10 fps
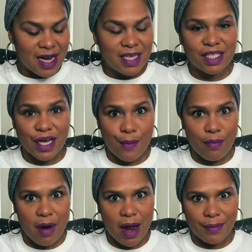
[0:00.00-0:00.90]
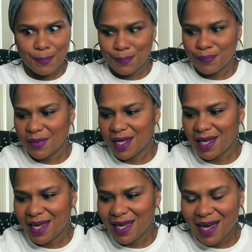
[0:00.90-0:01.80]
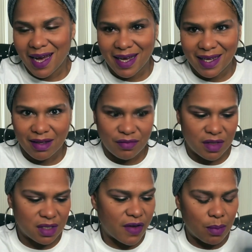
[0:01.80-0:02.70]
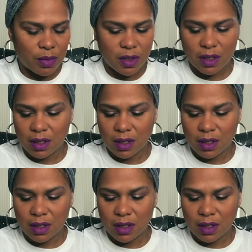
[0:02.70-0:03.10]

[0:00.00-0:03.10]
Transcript: chambray. I love this fabric.